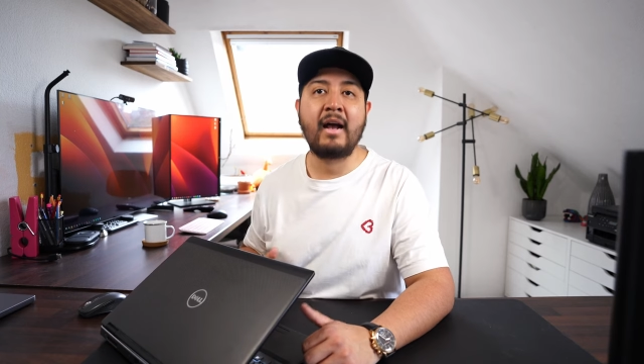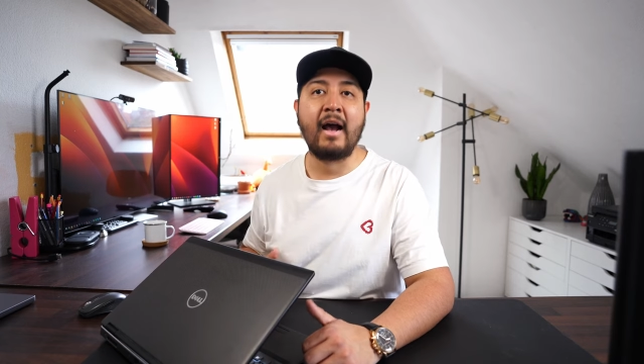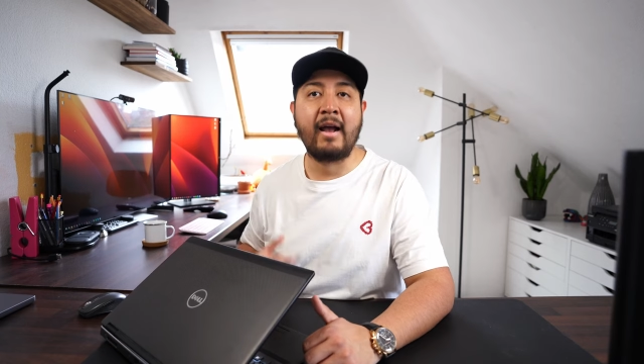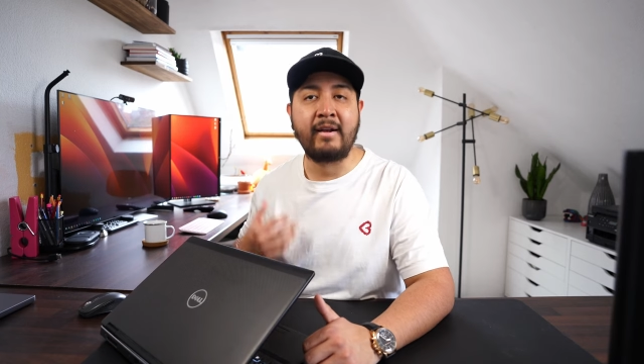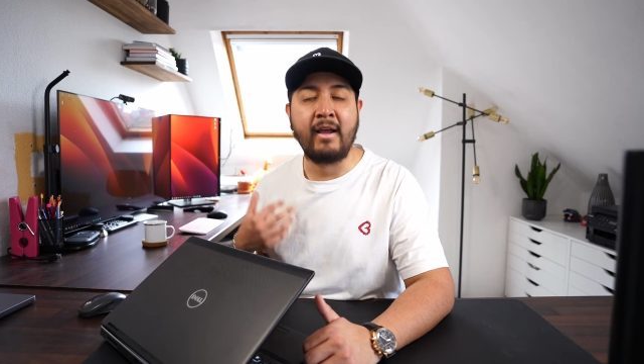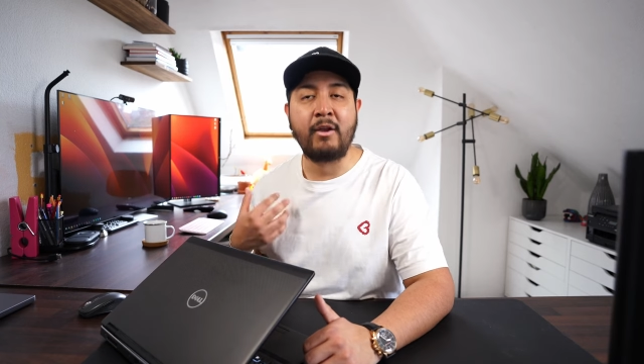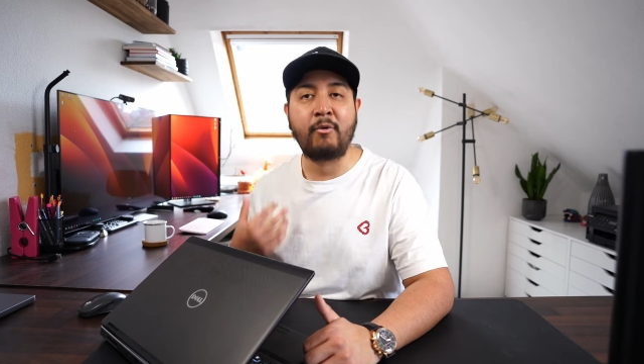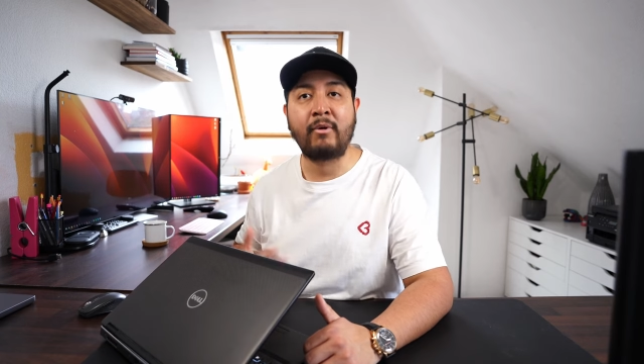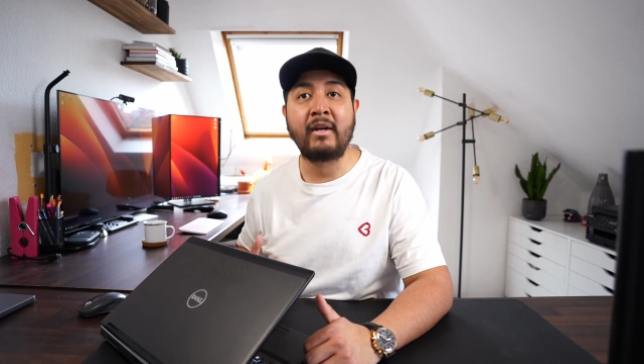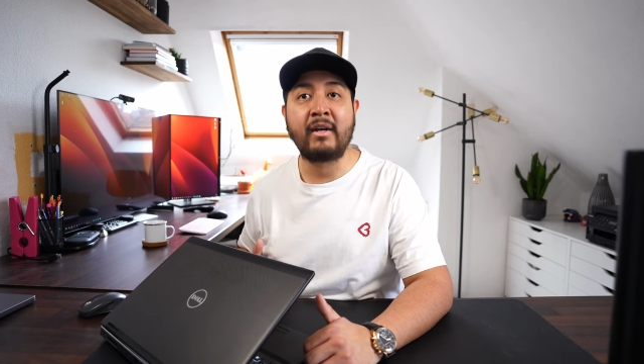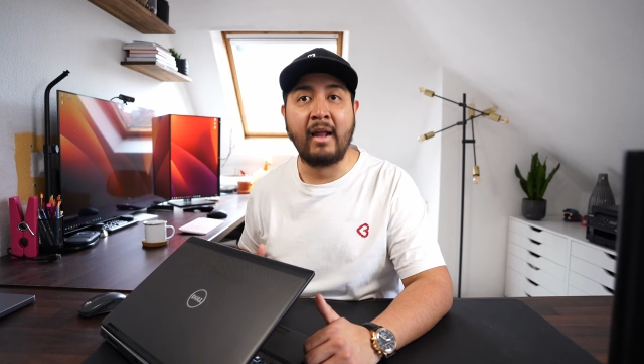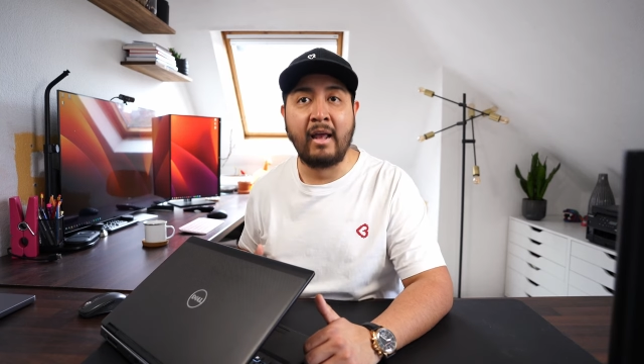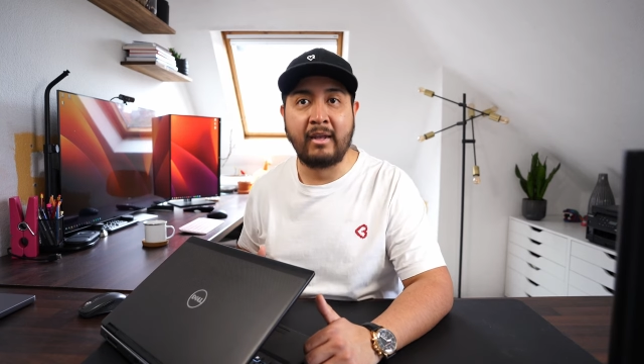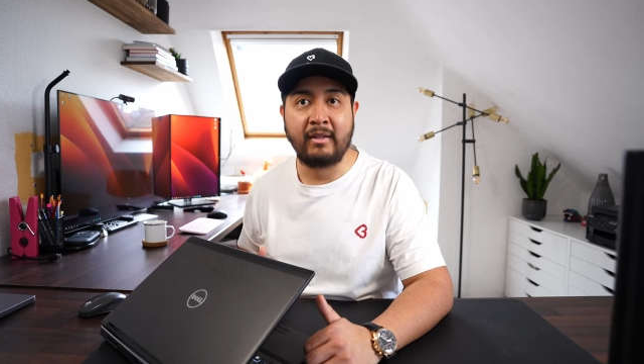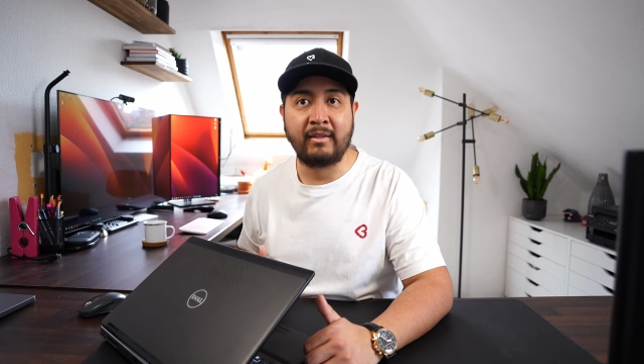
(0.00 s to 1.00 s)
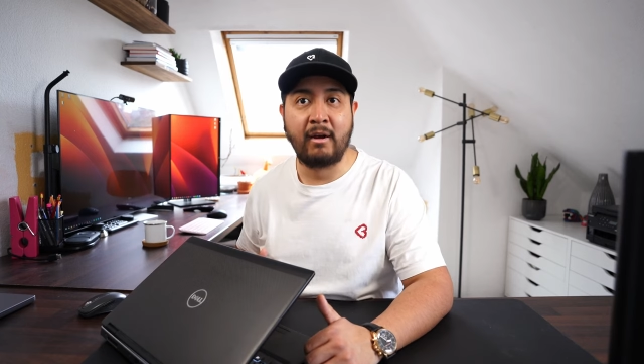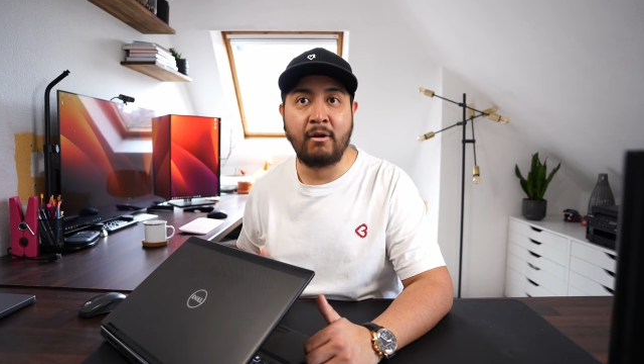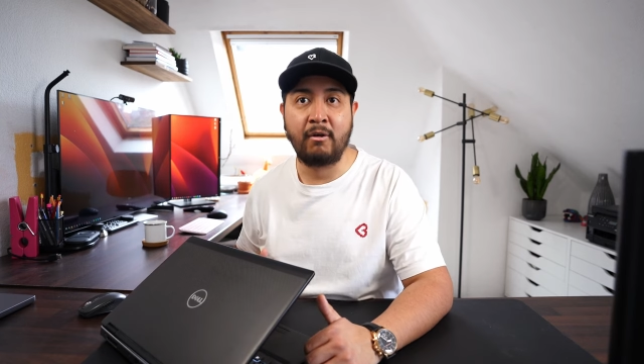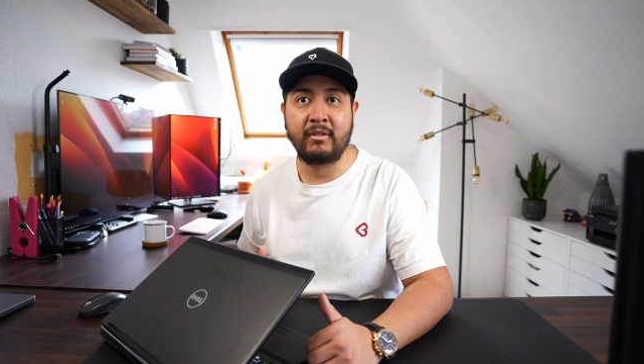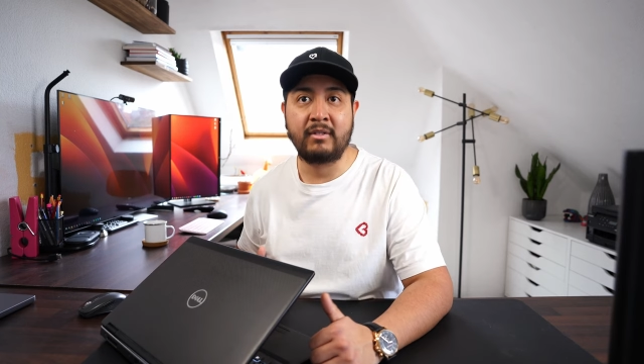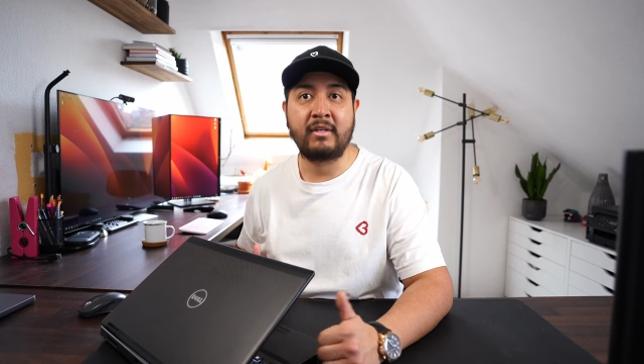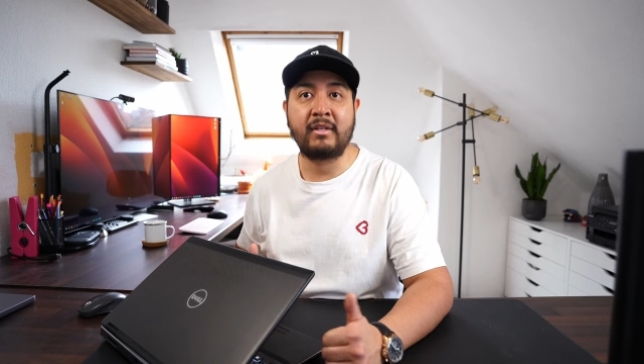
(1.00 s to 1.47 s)
and I really like it a
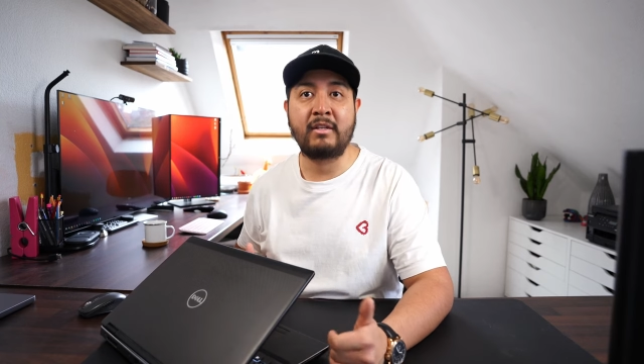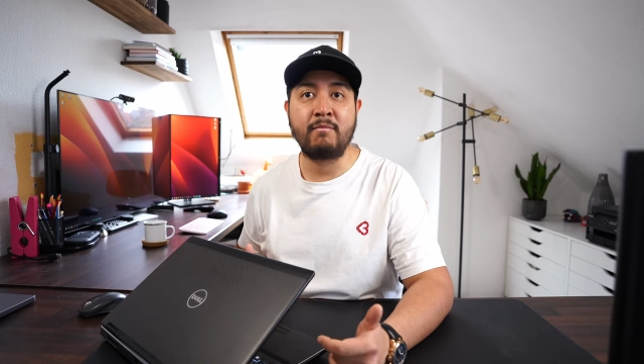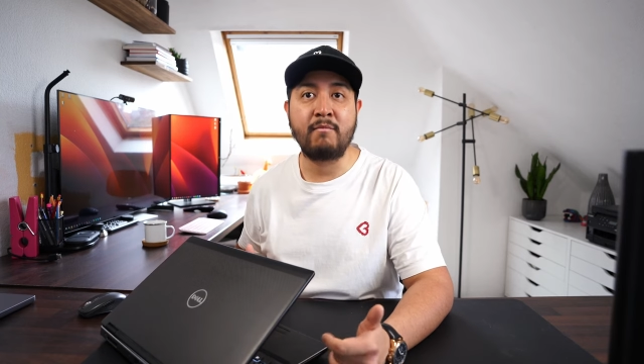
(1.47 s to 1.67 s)
lot in the